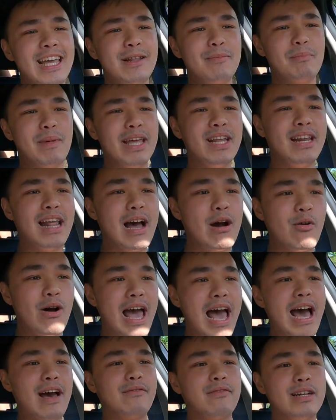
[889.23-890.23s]
It may now
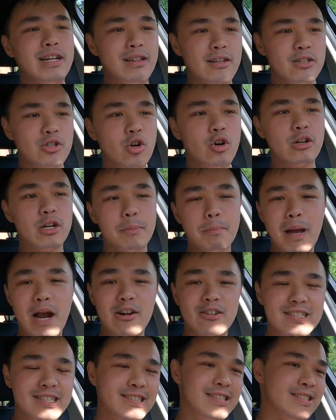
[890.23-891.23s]
have an electronic
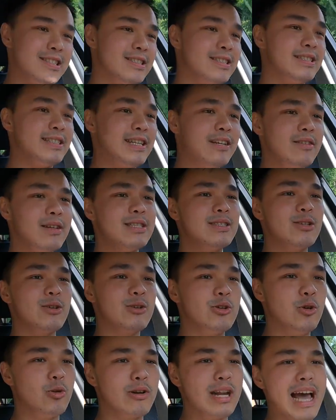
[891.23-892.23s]
power assisted steering, so
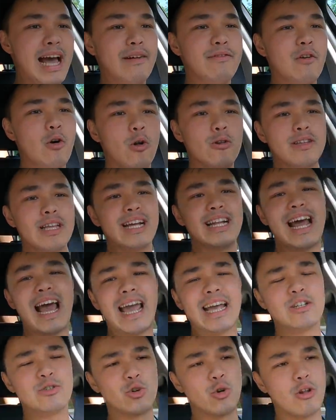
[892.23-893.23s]
you don't have all that
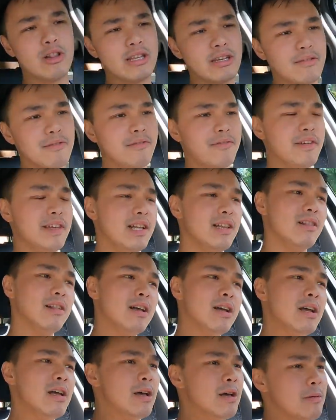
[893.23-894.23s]
hydraulic
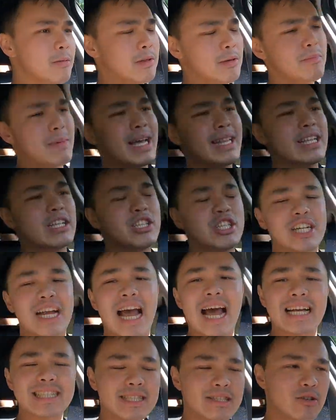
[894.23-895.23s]
feel, but man, the
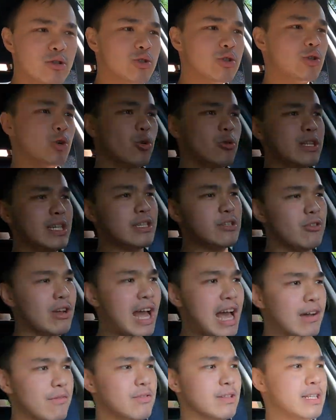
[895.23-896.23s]
chassis control that you
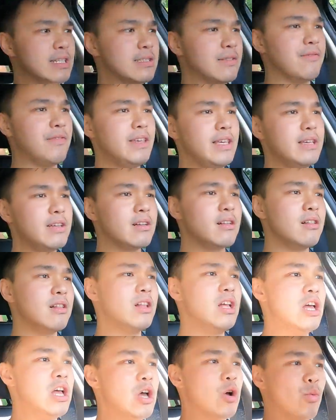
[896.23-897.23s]
have with this
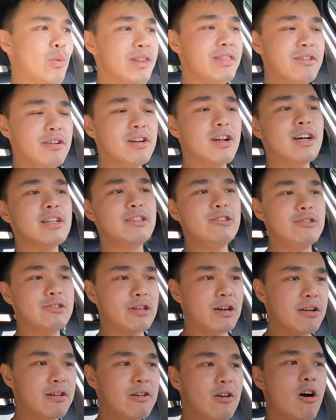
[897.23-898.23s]
vehicle, whether or not you
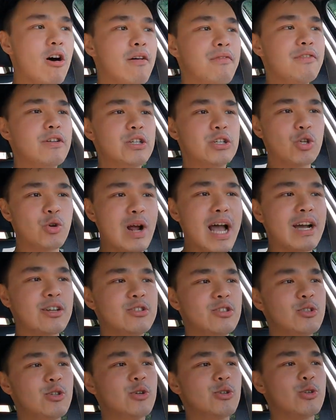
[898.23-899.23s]
turn off your
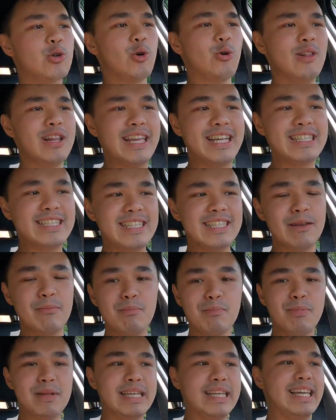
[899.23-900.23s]
traction control, is
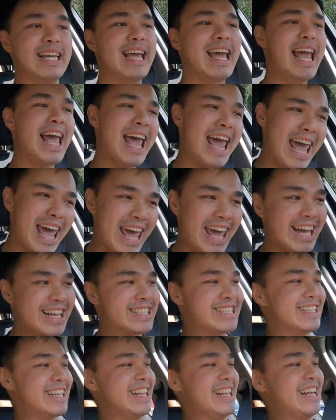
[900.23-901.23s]
simply
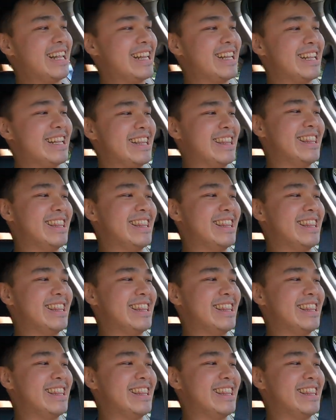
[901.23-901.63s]
excellent.